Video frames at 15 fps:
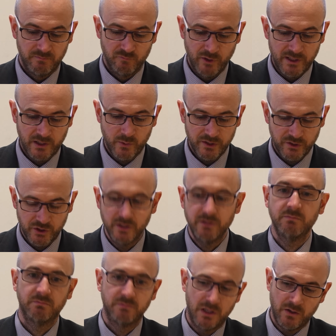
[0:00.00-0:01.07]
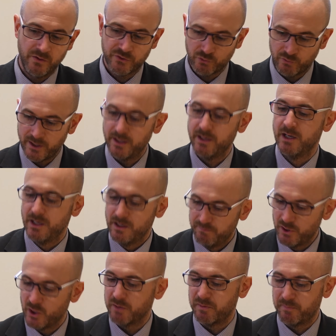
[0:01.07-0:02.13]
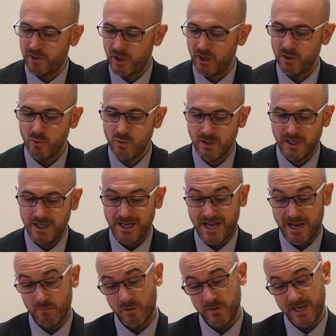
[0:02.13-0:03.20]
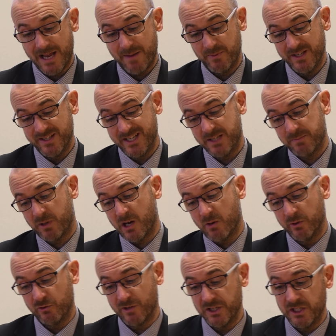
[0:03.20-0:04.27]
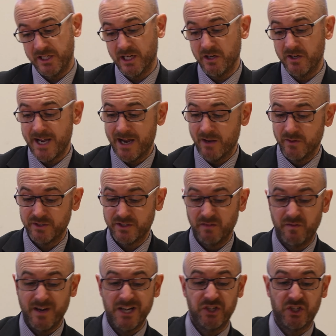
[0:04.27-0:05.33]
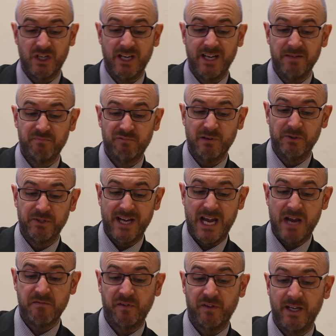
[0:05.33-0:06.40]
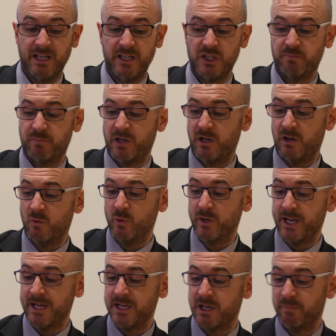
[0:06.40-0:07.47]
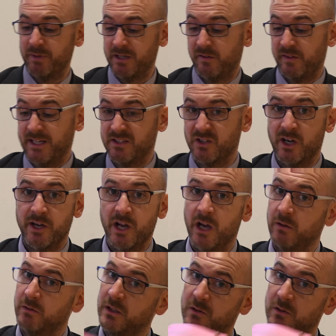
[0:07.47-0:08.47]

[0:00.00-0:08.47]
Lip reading: read the question, answer it, build up a pile, and what would happen is this pile would gradually go down. So eventually, pretty much everything in this pile would end up in the things I know.